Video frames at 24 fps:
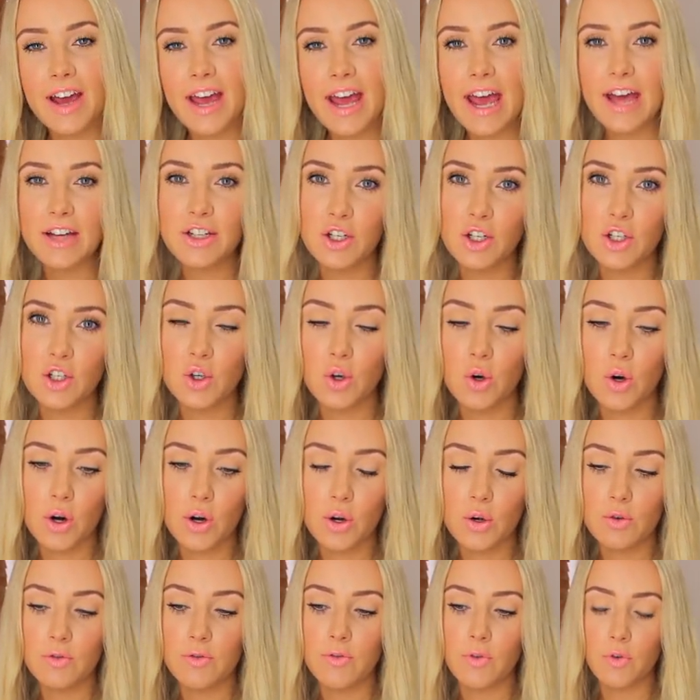hair
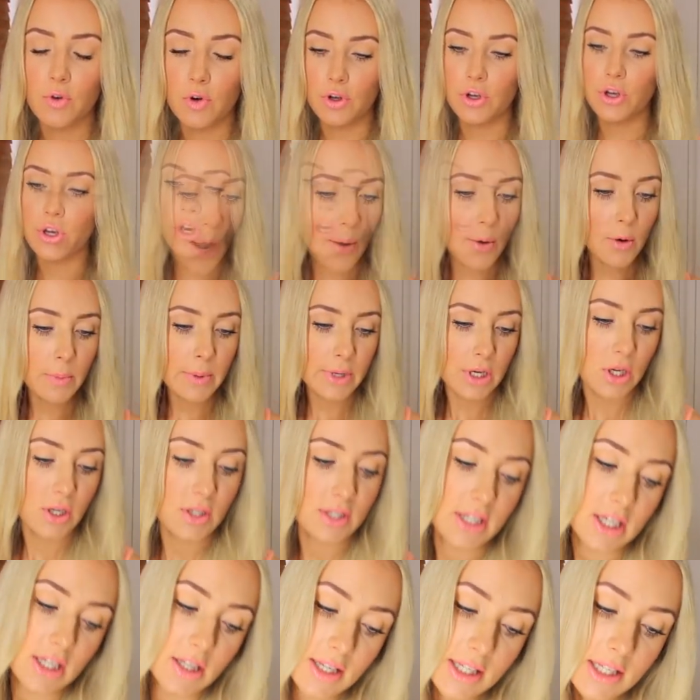tutorial for you. I will be
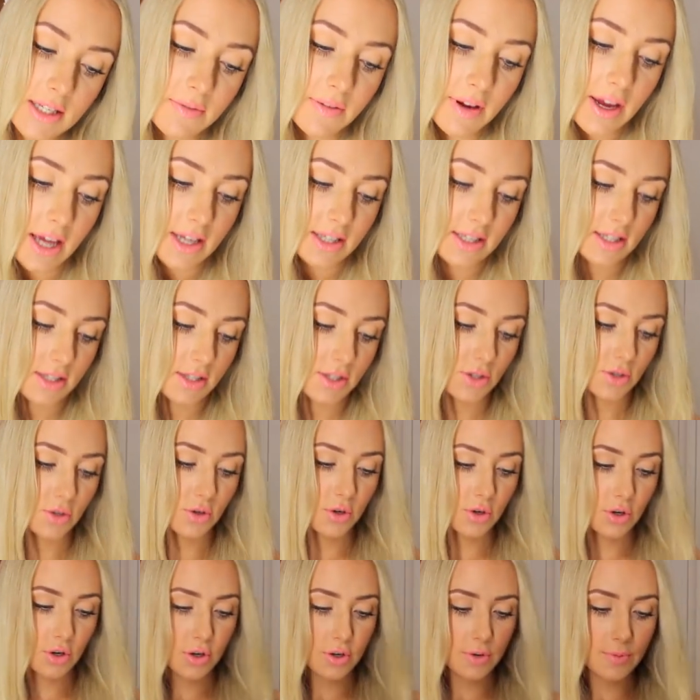using this Vidal
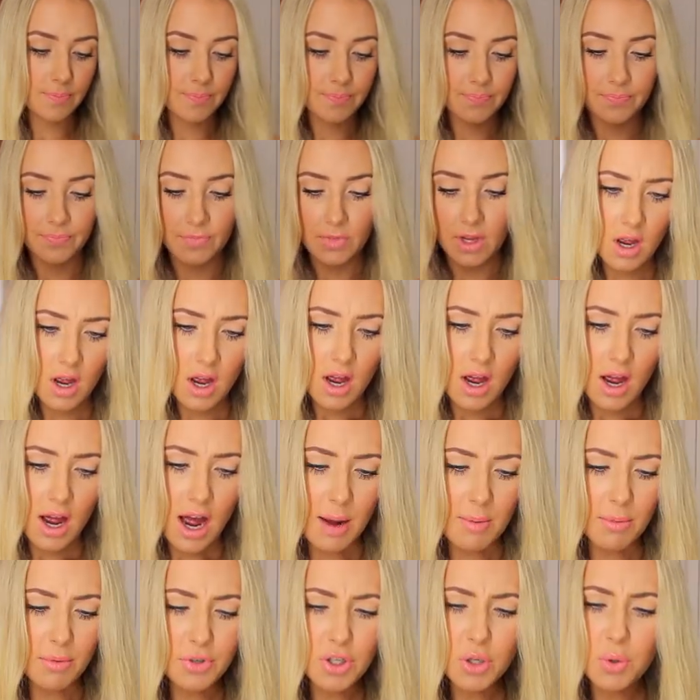Sassoon.
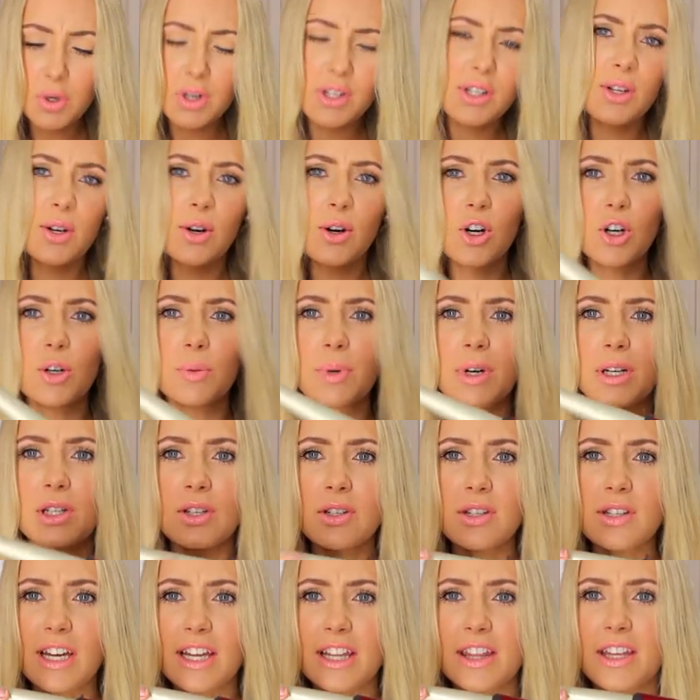I'm not sure what it's called, but it
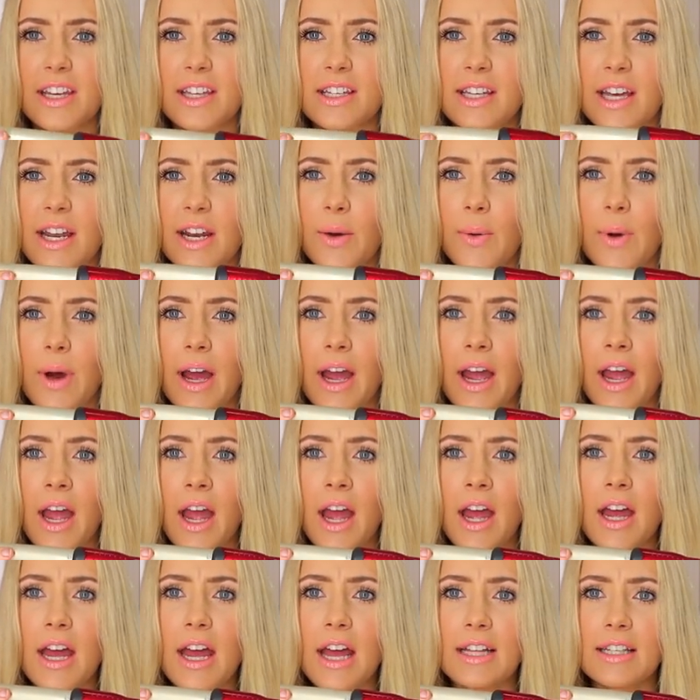looks like this anyway.
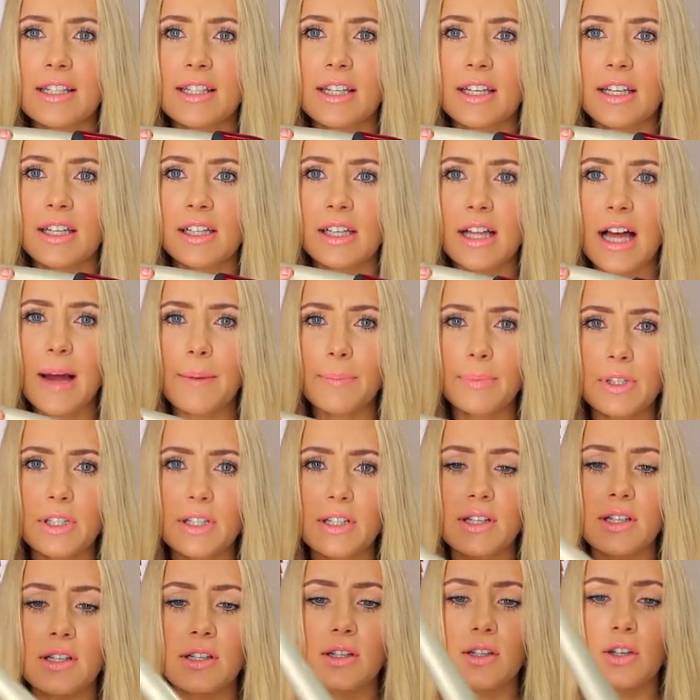It's the
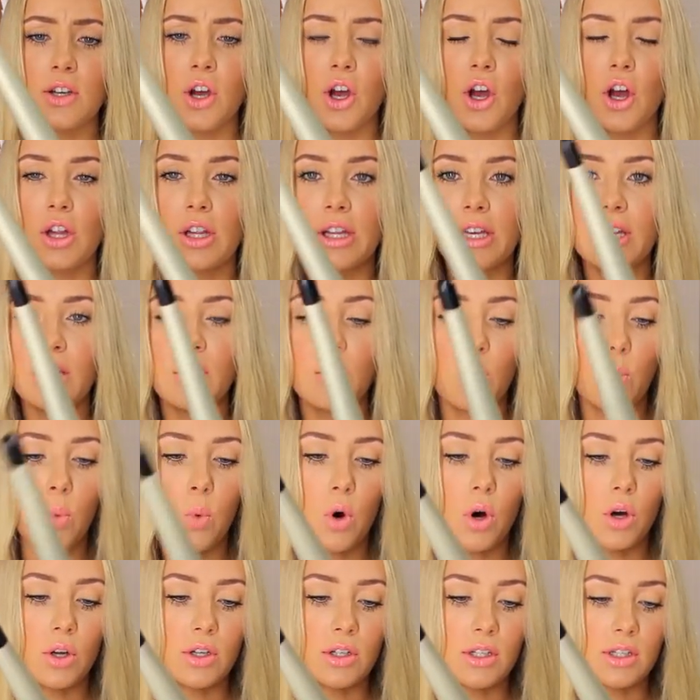Clampless Curling
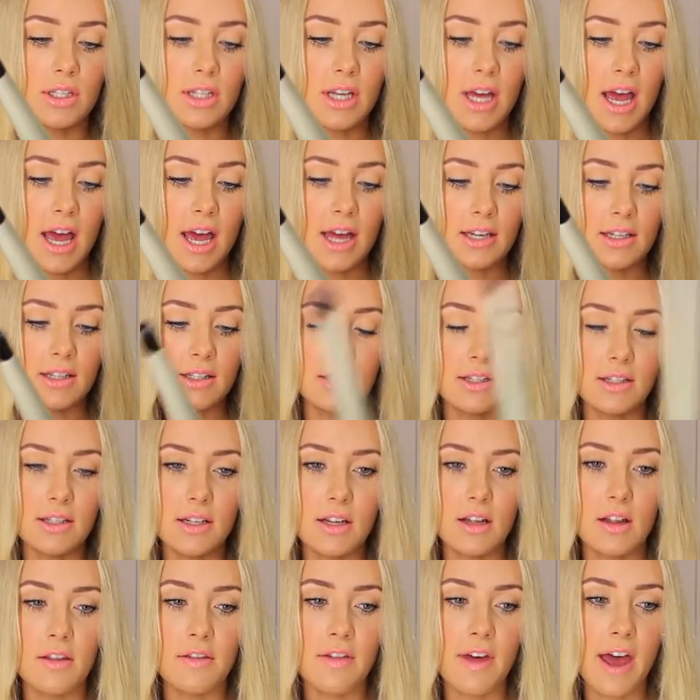Wand, and
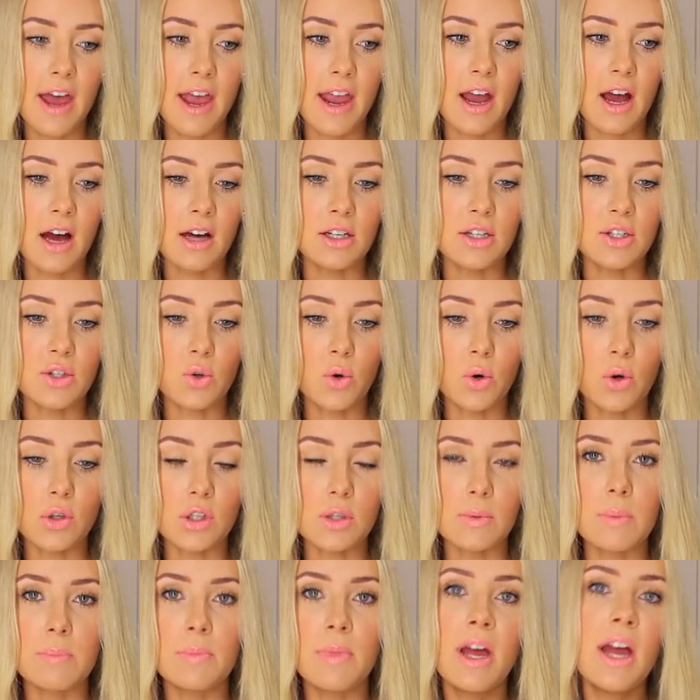they are just
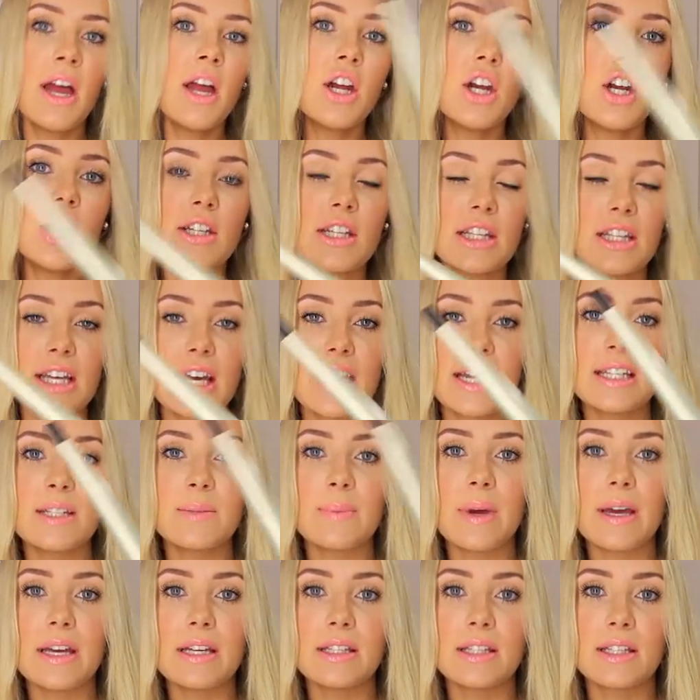awesome. Using these
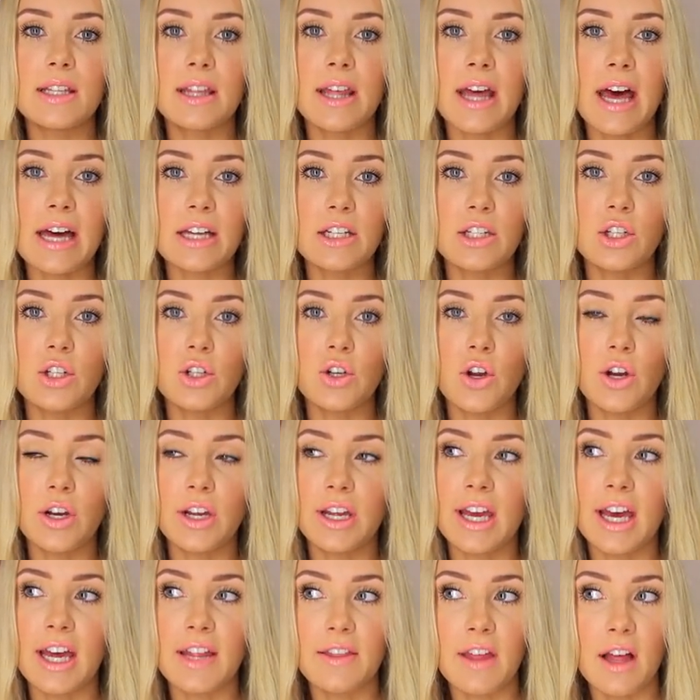means that you
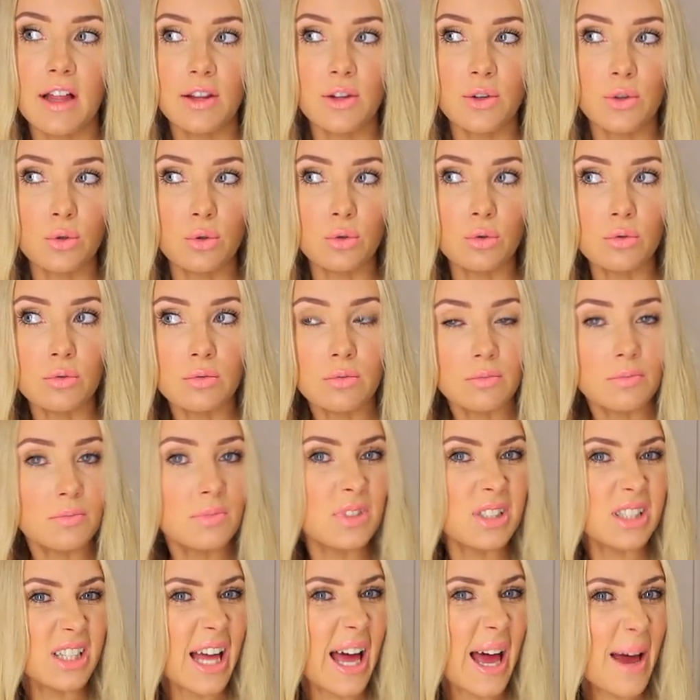don't get that little
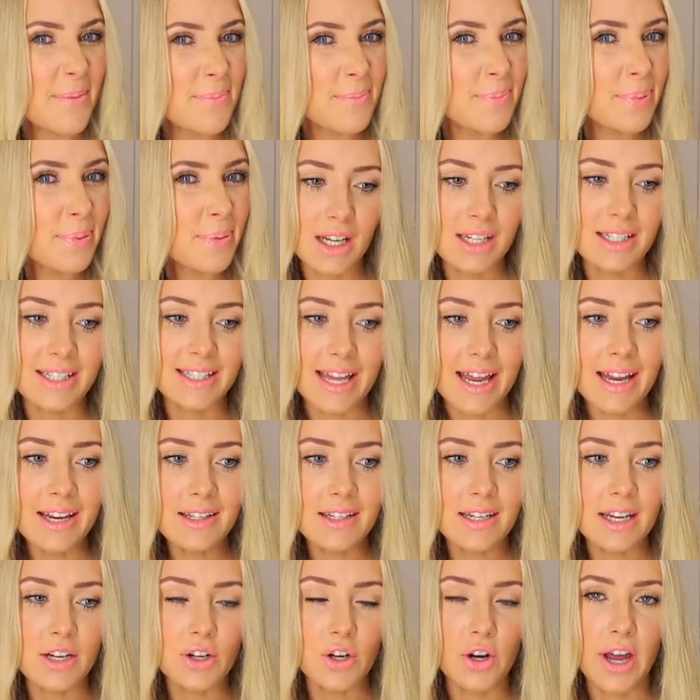clamp
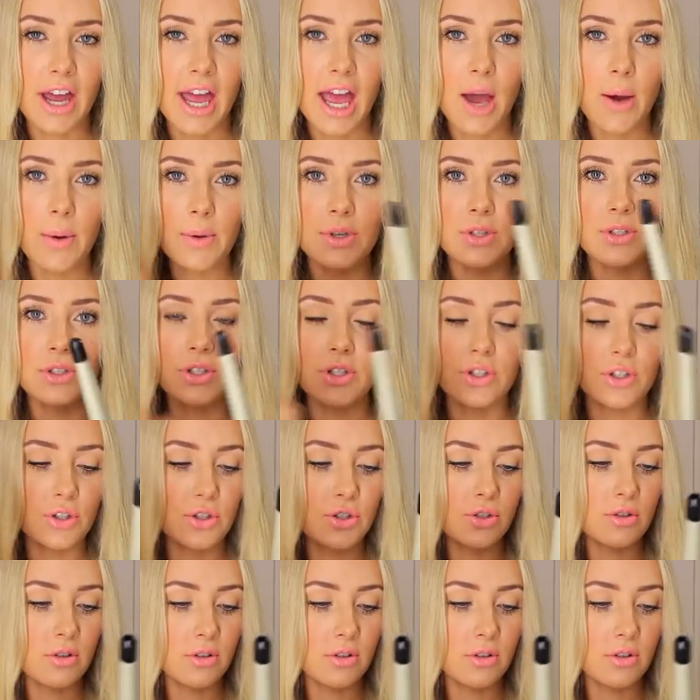dent in your hair when you